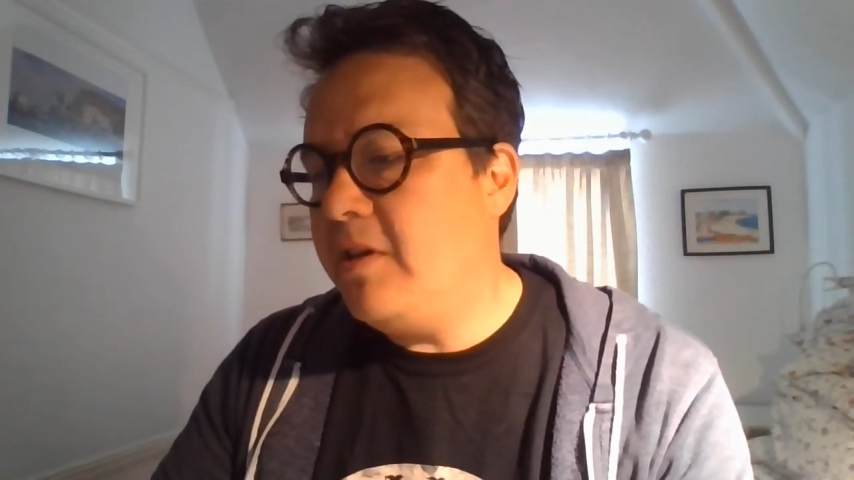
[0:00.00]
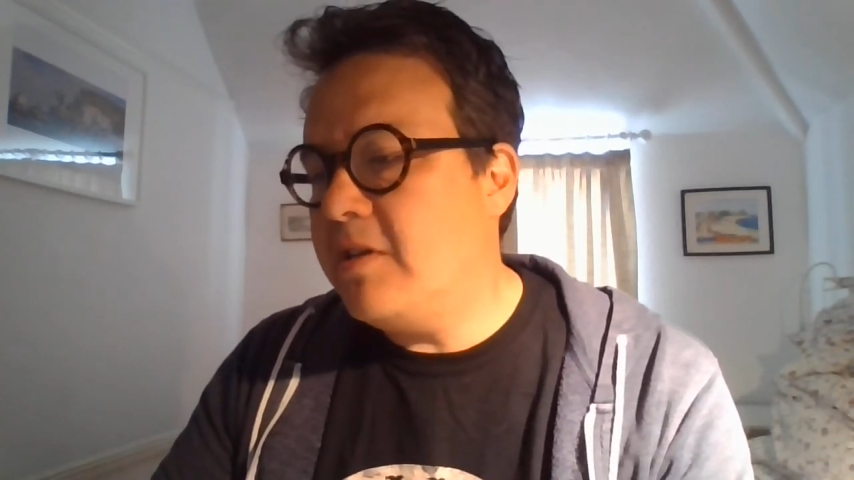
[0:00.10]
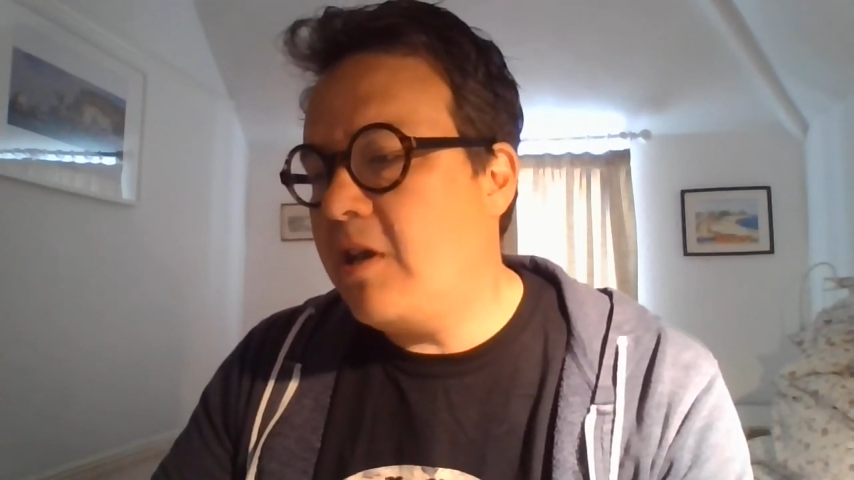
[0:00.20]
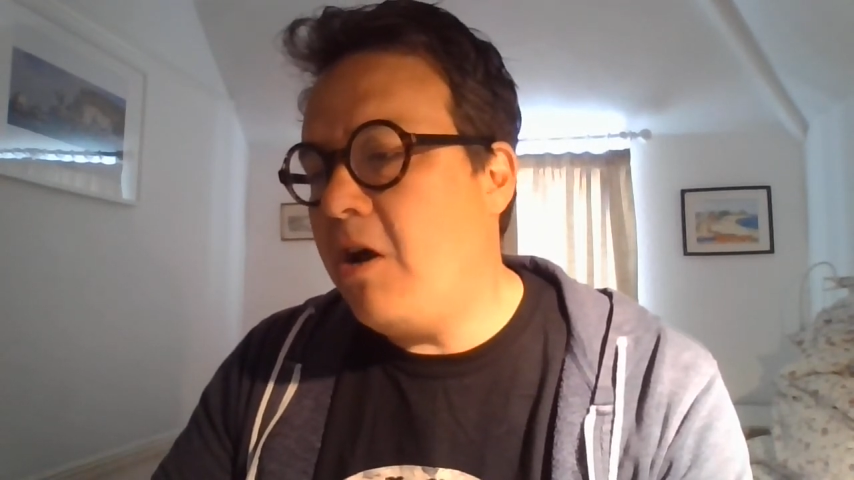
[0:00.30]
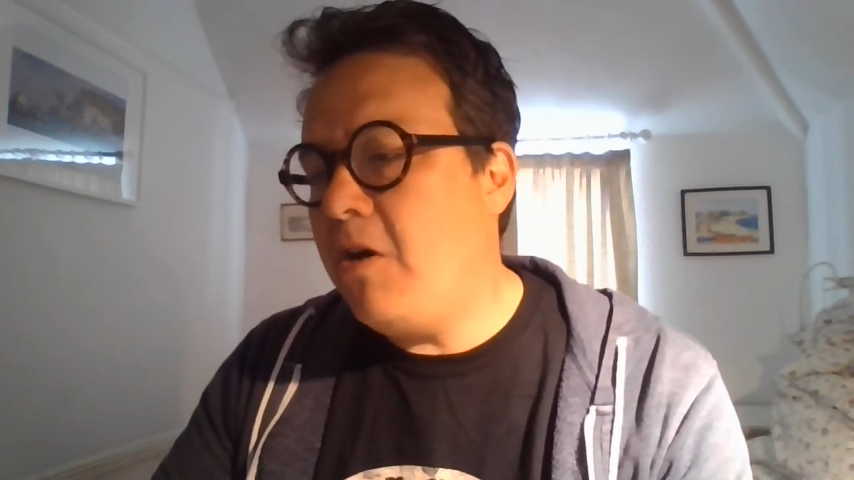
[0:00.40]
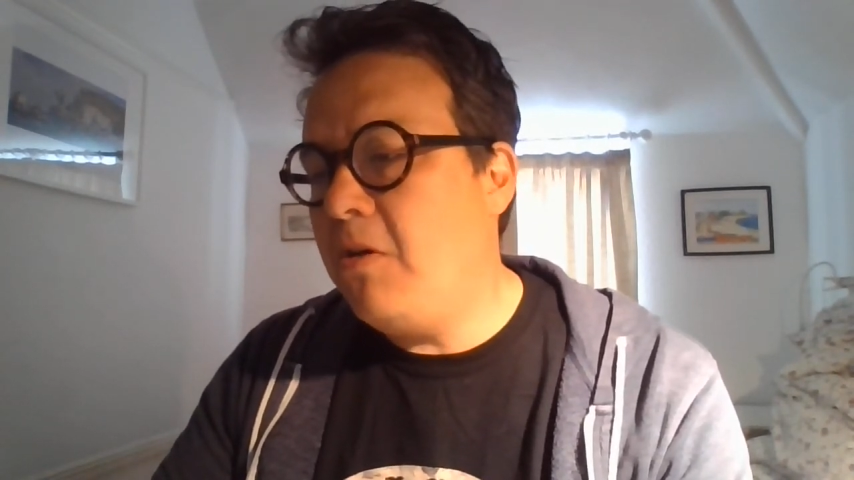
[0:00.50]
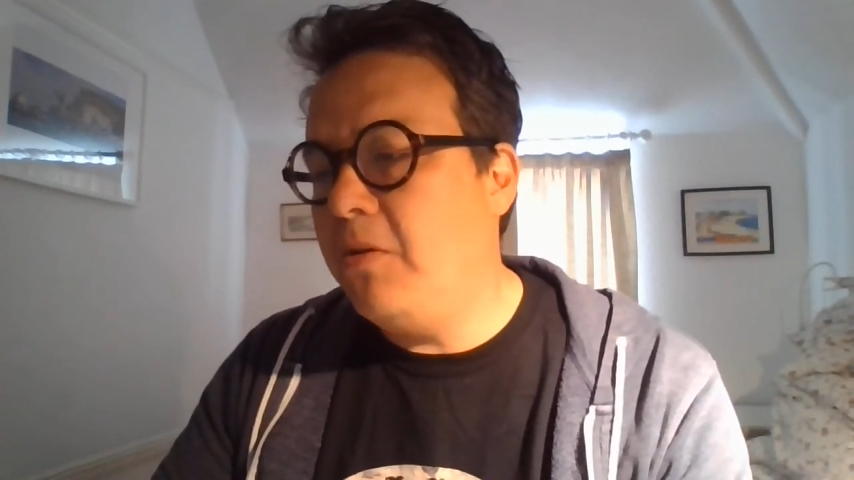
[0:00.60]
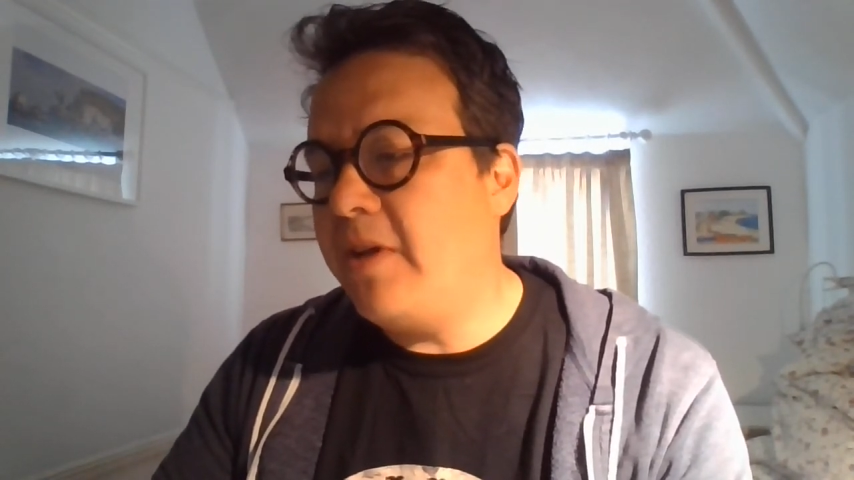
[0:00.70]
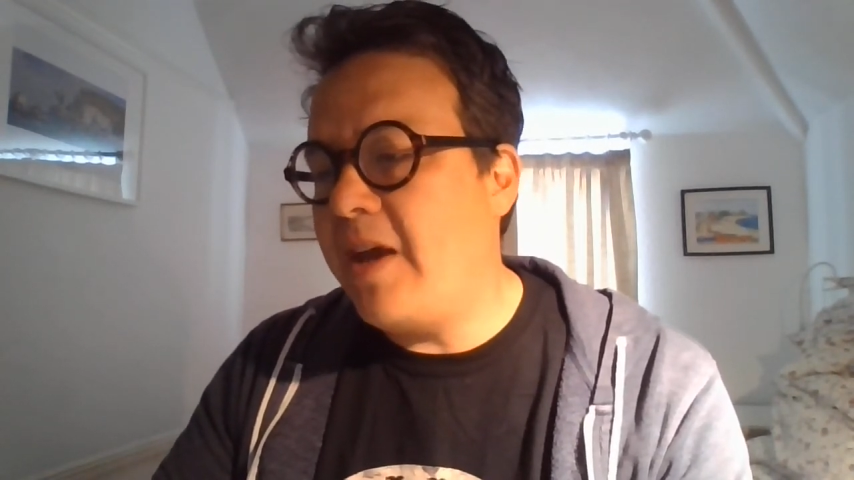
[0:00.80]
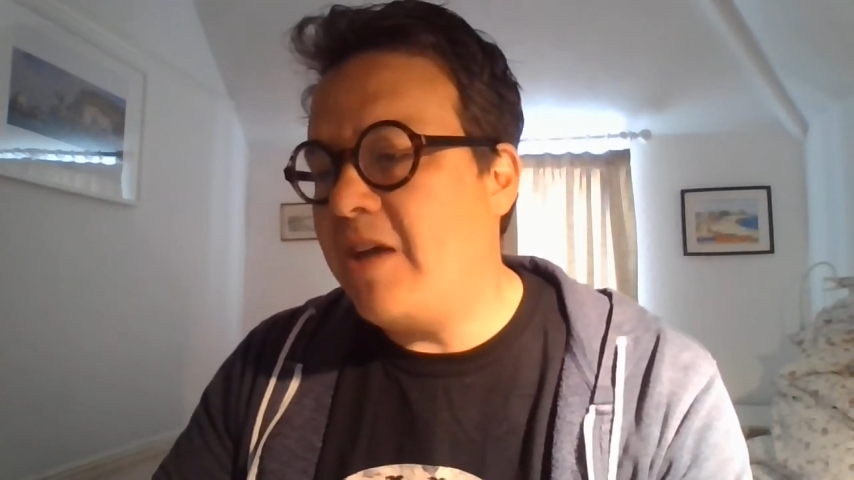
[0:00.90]
is
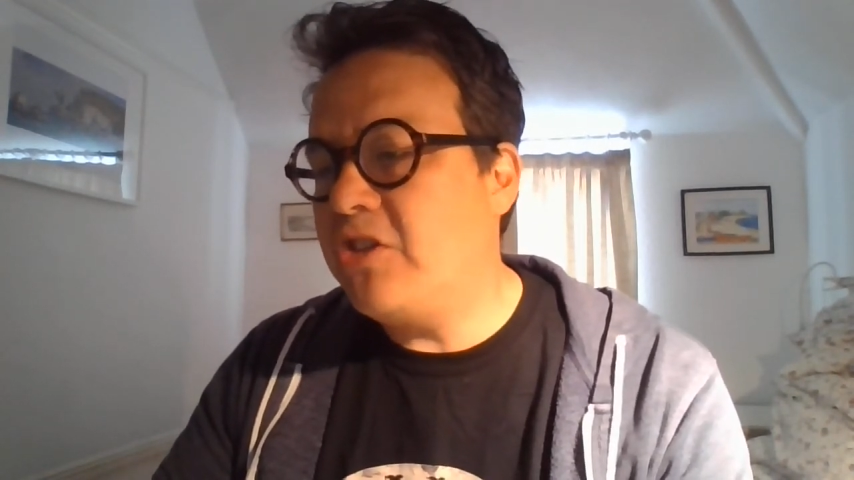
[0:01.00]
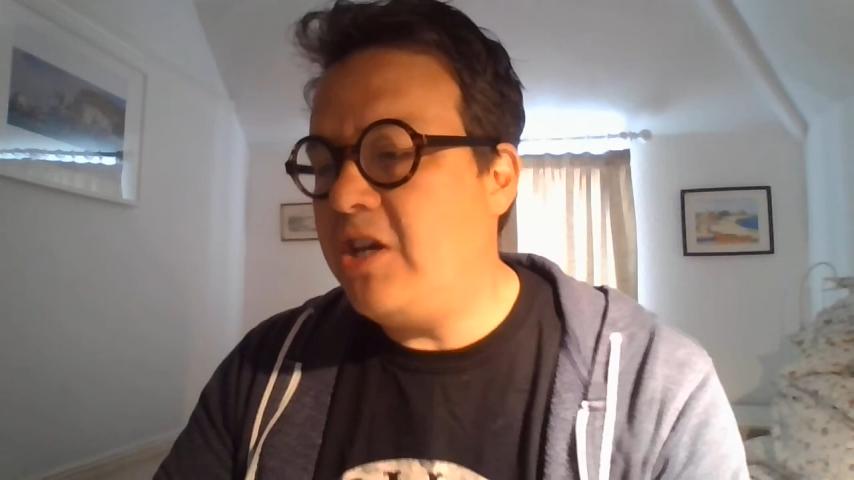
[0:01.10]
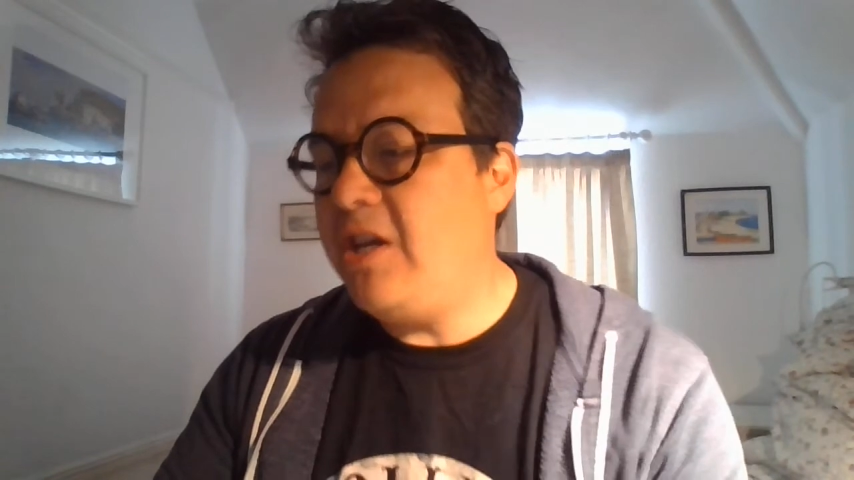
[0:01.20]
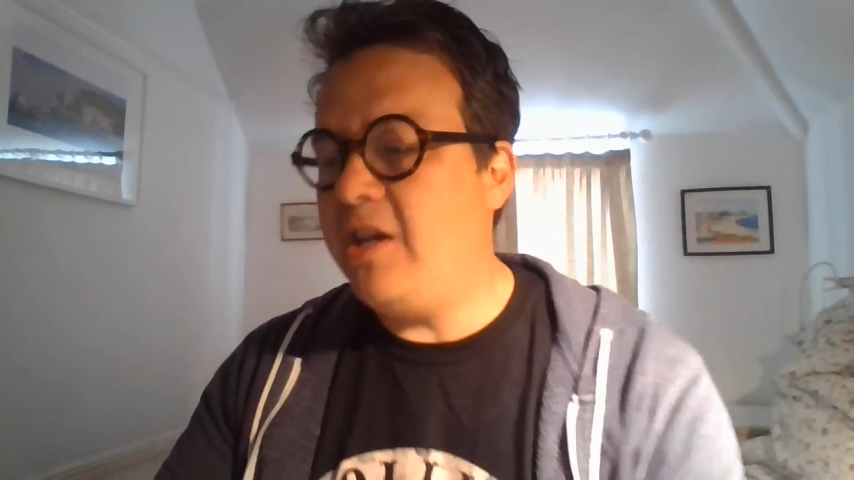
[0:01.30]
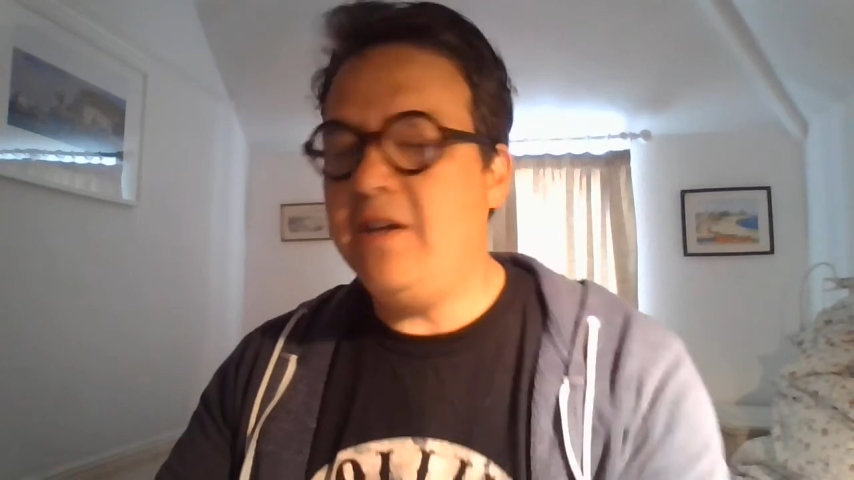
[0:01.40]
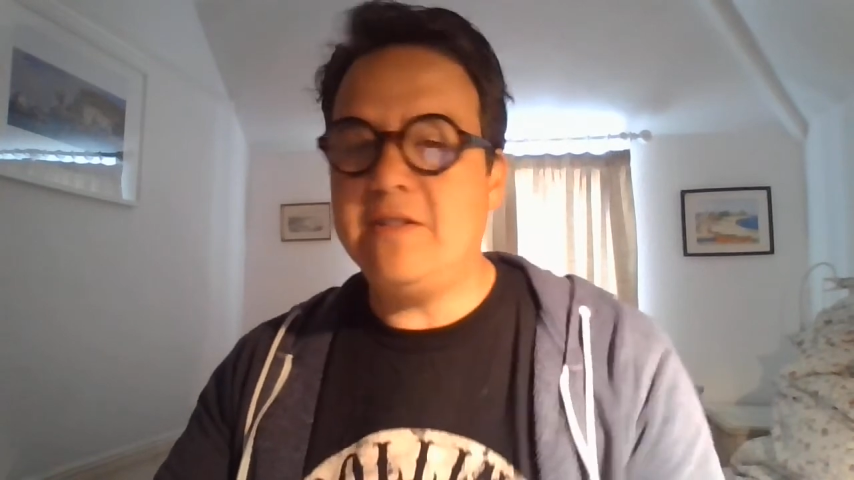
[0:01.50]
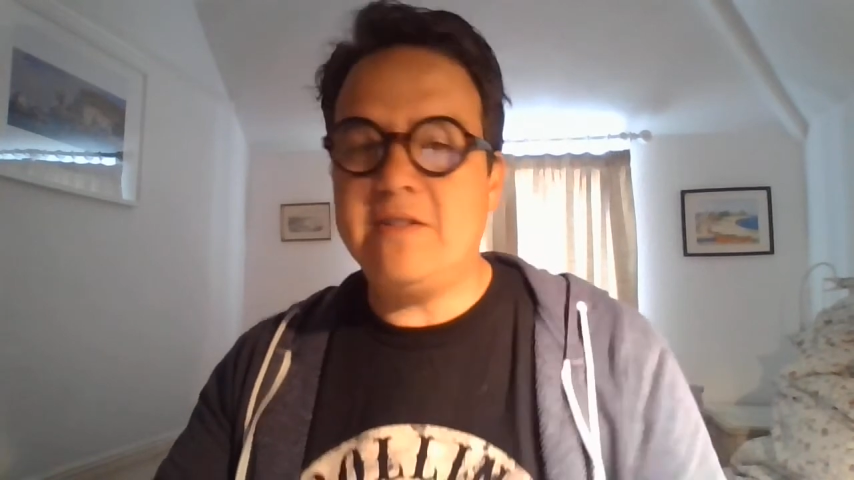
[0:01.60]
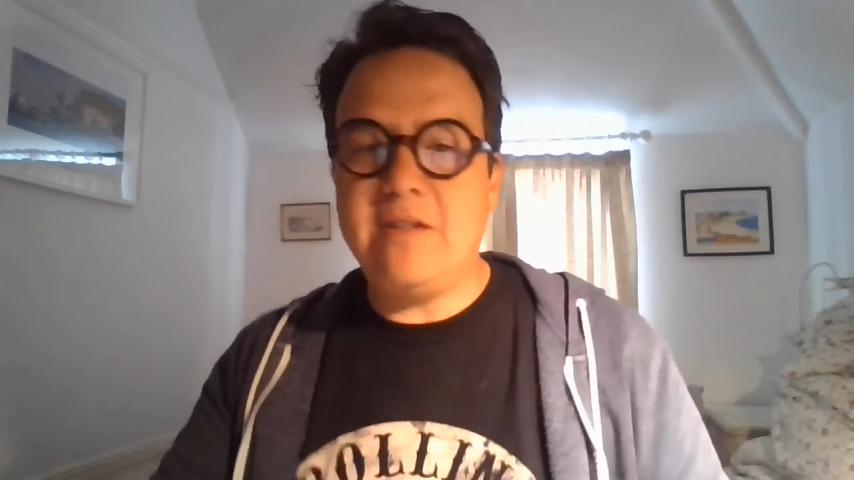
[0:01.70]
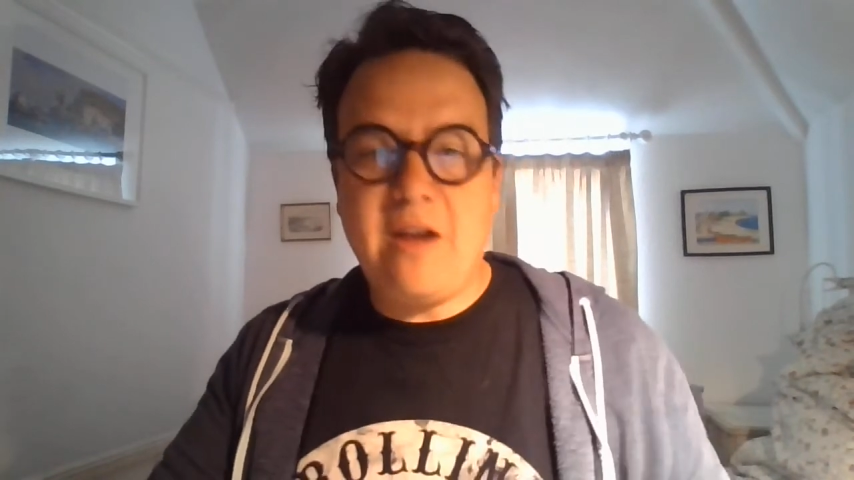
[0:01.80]
cold as she is.